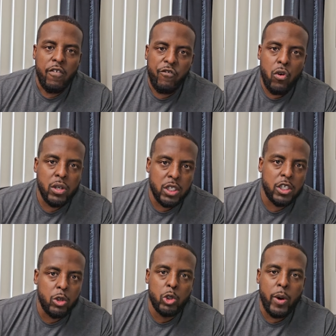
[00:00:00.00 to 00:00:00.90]
forces
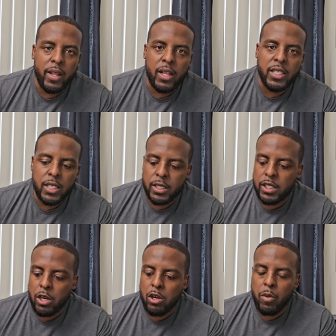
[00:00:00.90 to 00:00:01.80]
you to at least
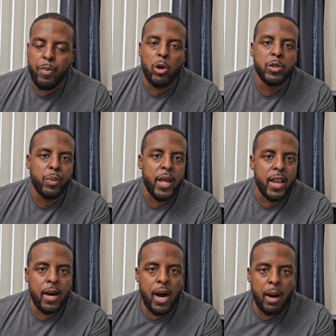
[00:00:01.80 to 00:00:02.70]
consider your post
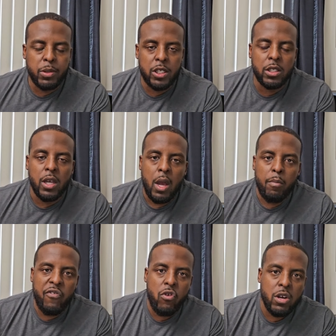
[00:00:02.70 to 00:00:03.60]
playing options
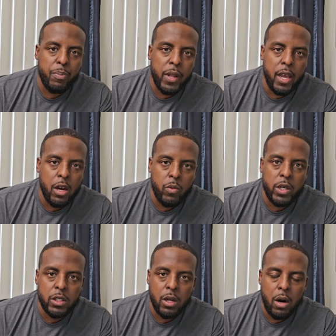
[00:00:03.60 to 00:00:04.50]
before your playing career
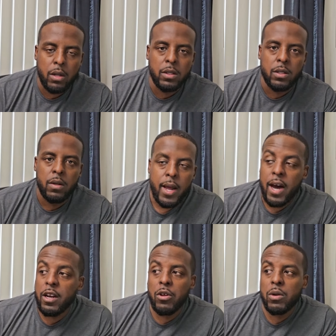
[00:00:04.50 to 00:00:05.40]
starts. Now,
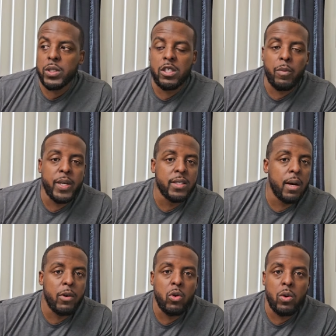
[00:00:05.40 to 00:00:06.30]
I know there will still be
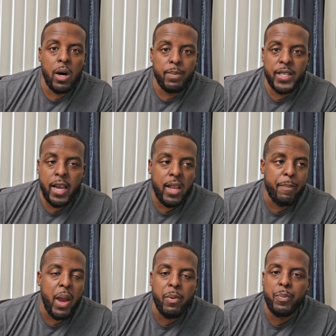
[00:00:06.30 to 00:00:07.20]
some who obtain that
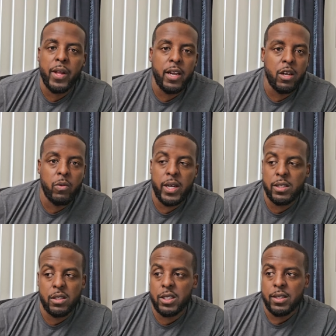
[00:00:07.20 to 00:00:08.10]
paper playing degree
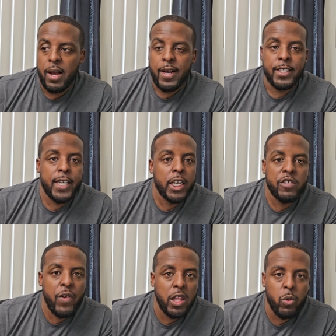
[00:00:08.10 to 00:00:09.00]
to just
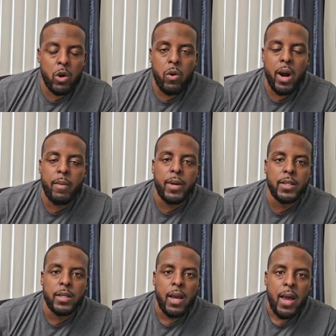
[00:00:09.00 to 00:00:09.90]
satisfy the requirements.